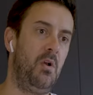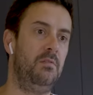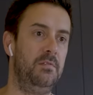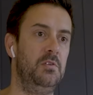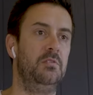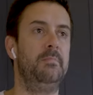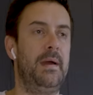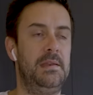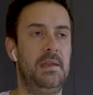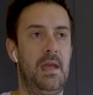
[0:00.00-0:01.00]
of your
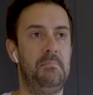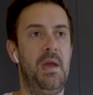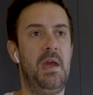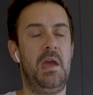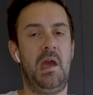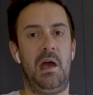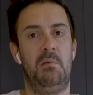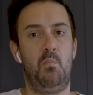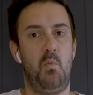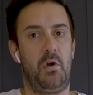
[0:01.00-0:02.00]
domain name.
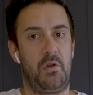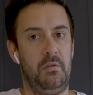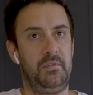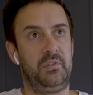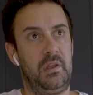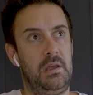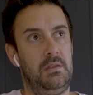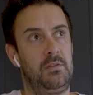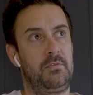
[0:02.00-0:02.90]
And what I've seen